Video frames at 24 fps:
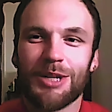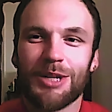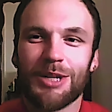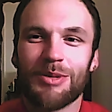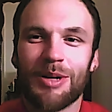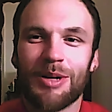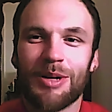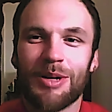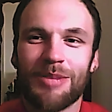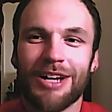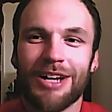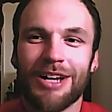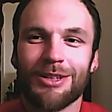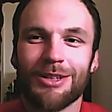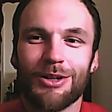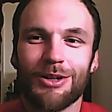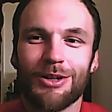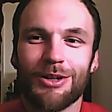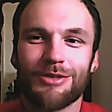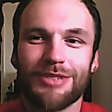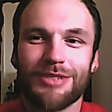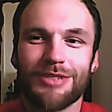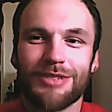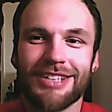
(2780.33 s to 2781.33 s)
me I'm not
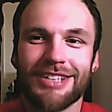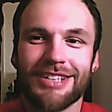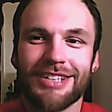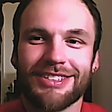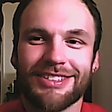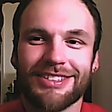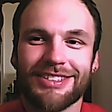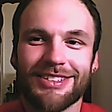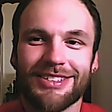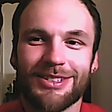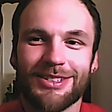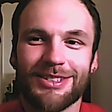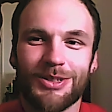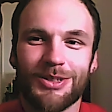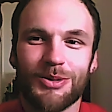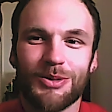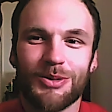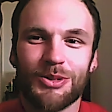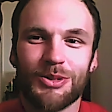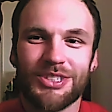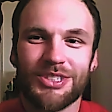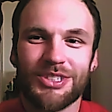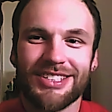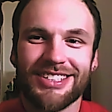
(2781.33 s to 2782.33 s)
long for Lexington, so we'll
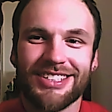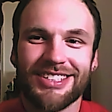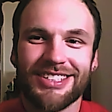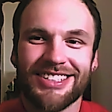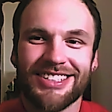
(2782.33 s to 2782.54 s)
see.